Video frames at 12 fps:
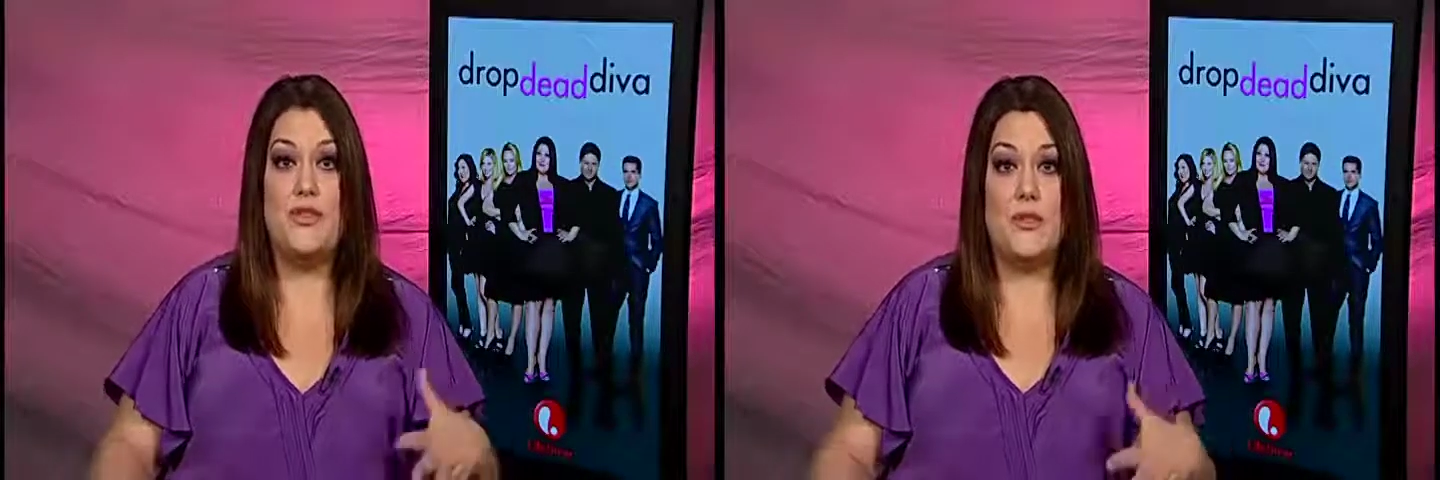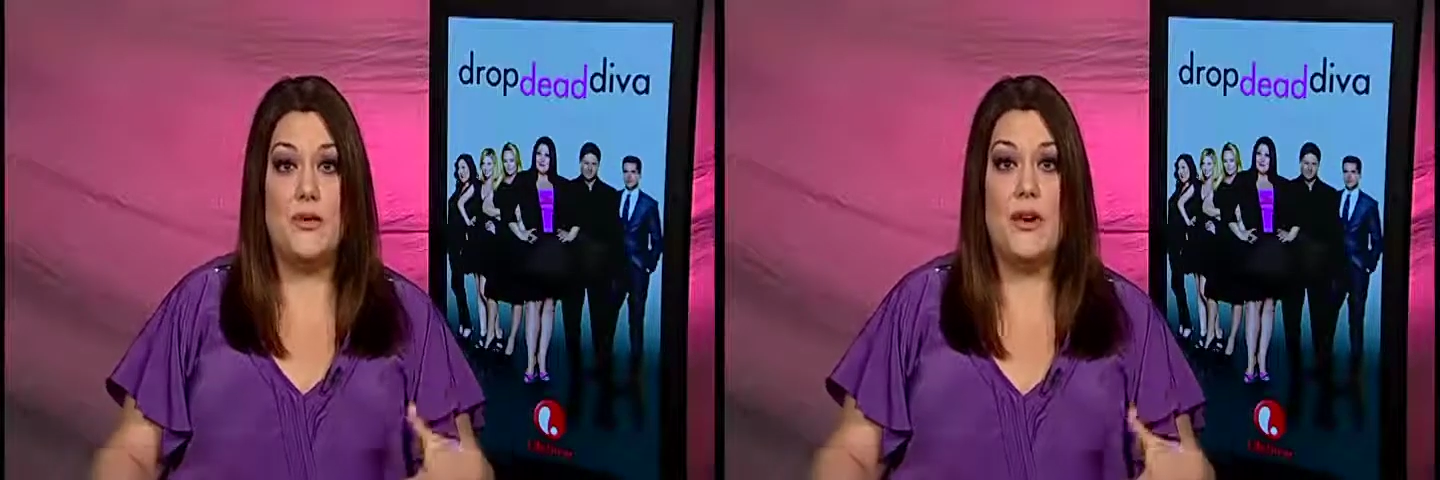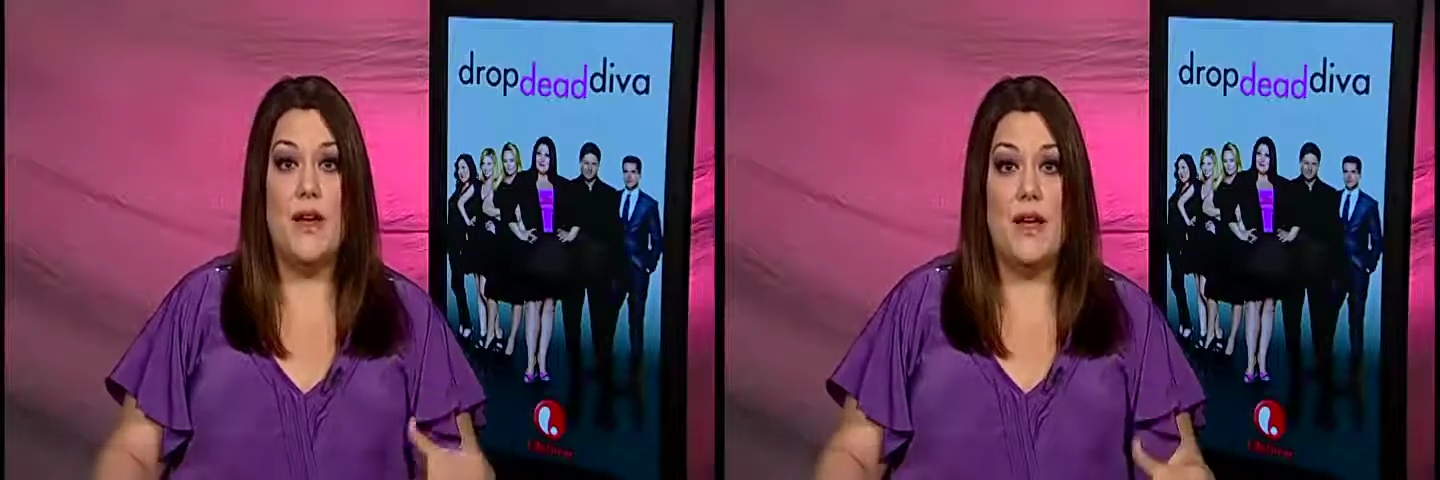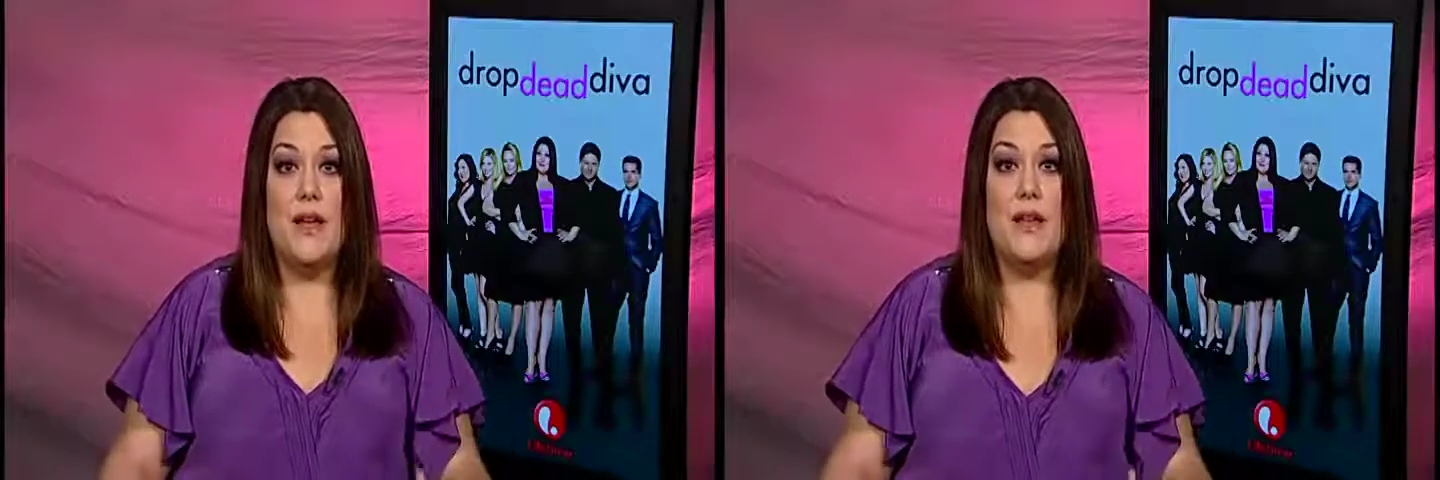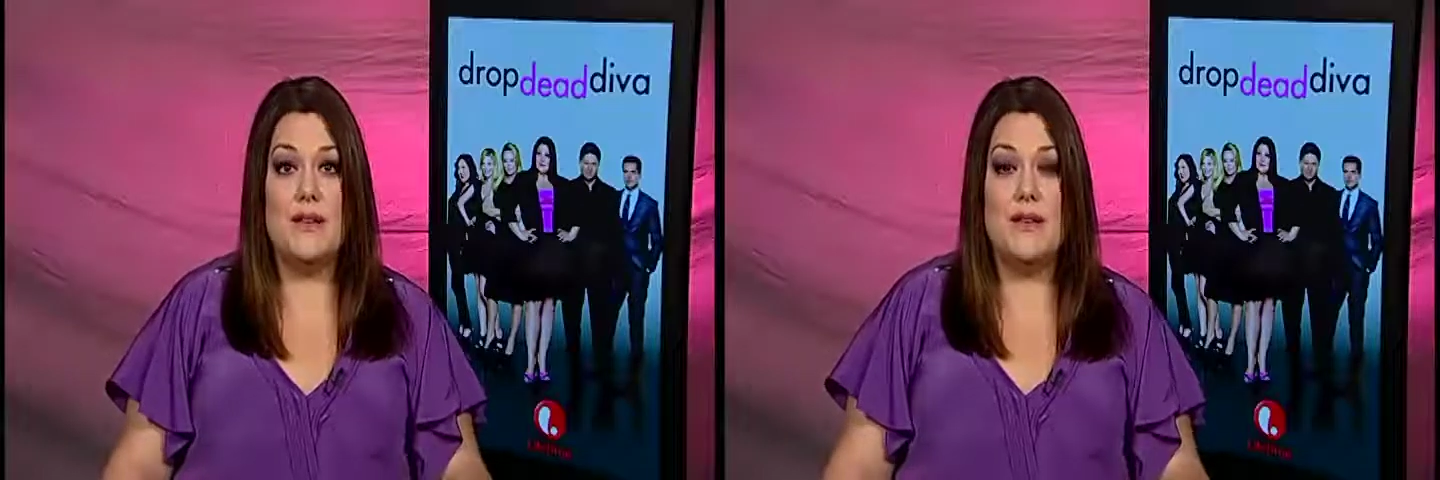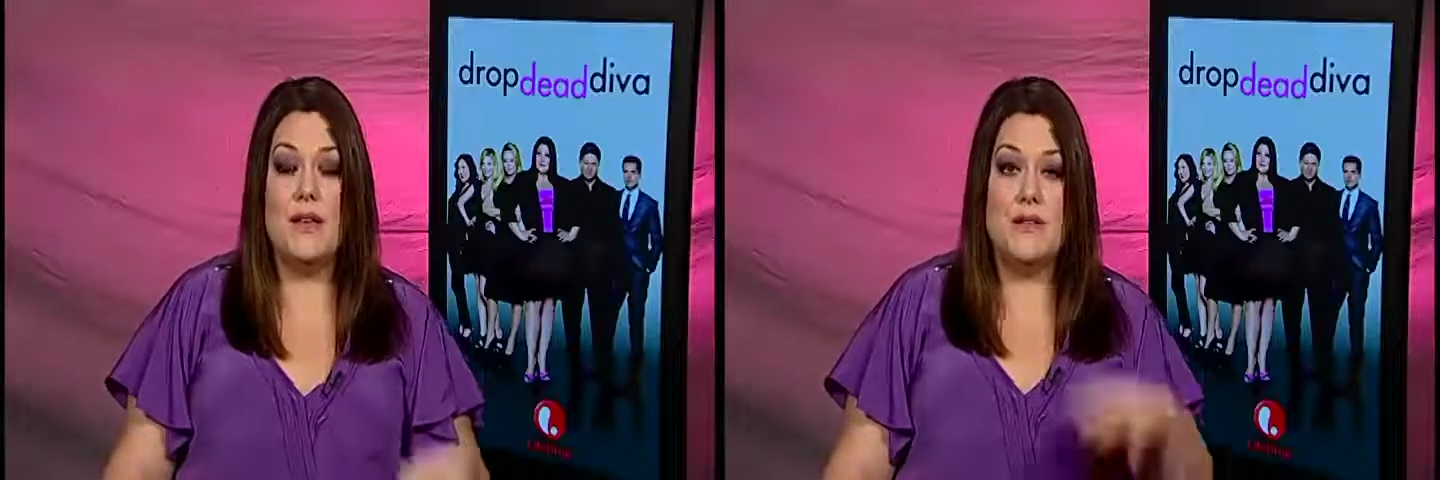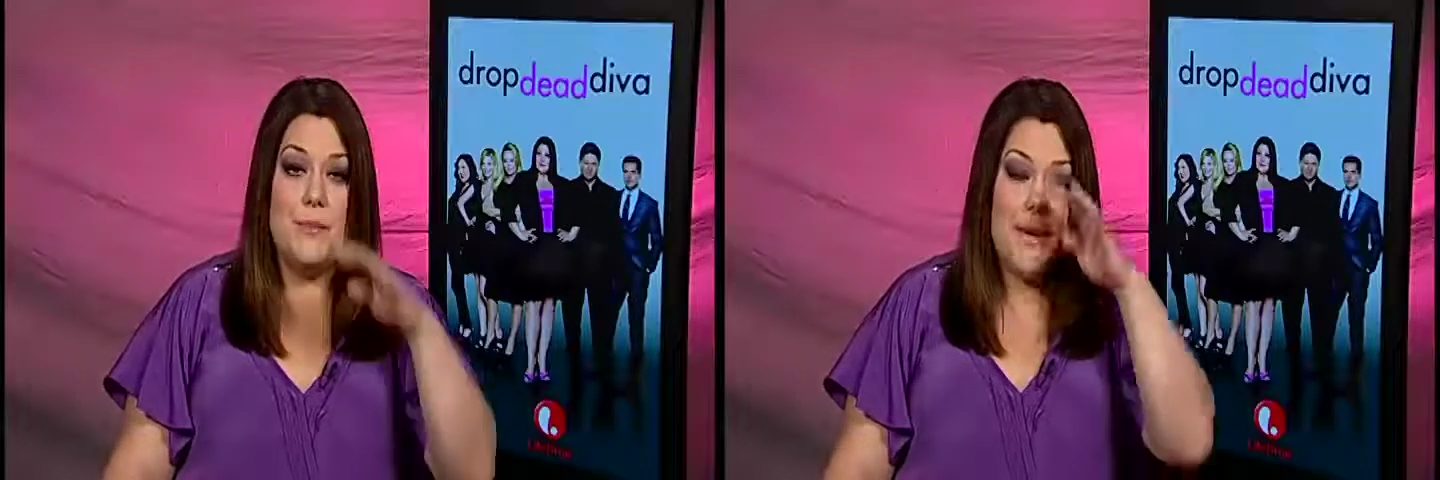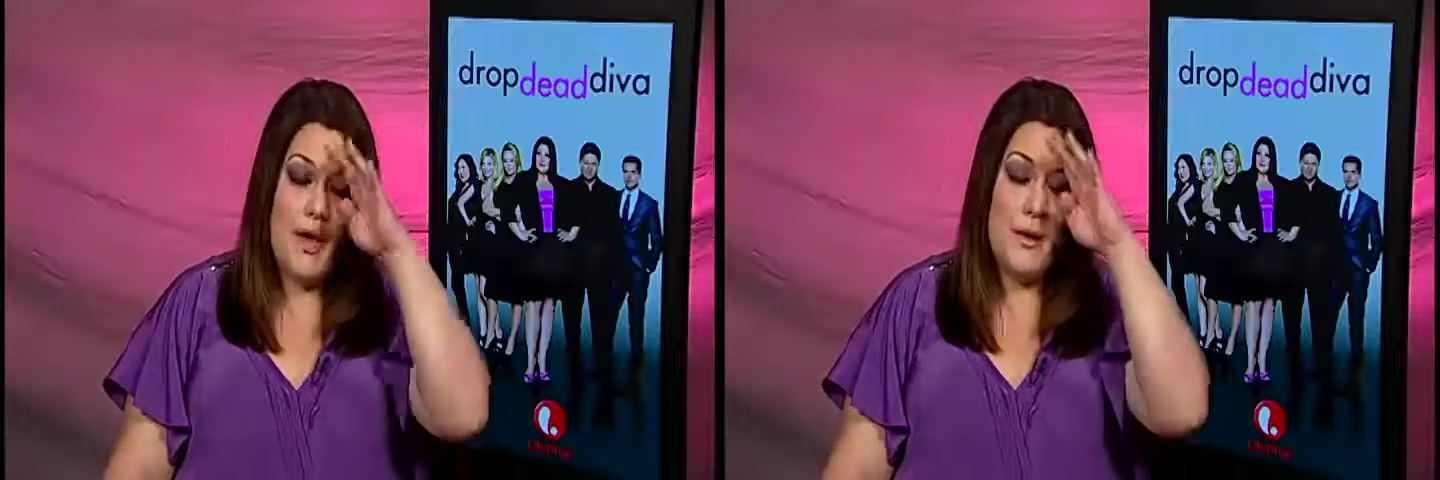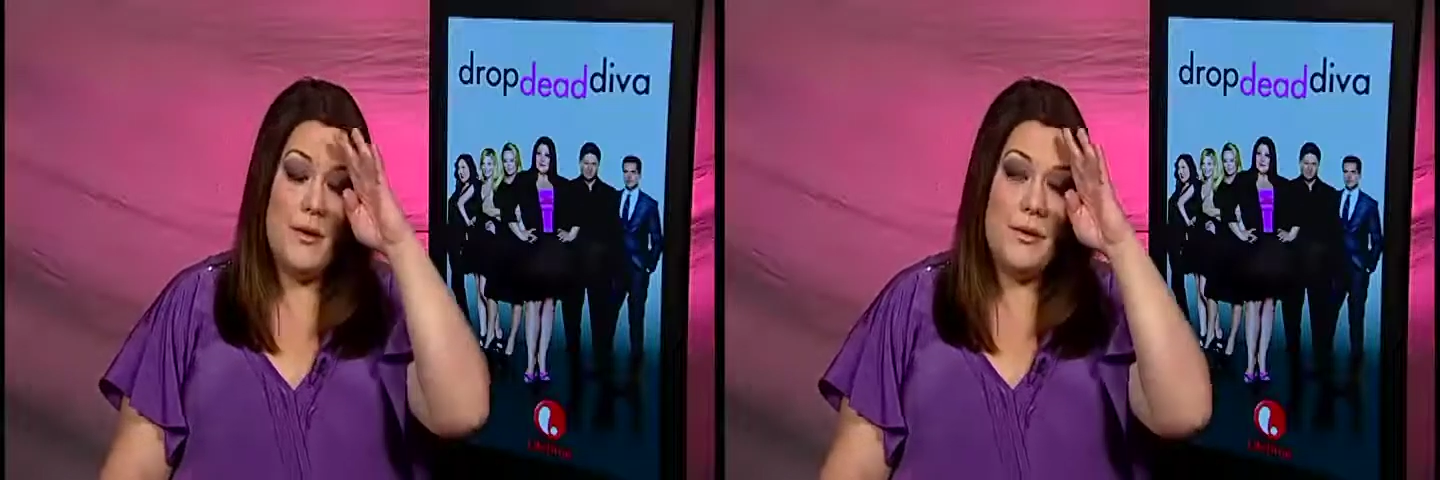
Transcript: story is, is about.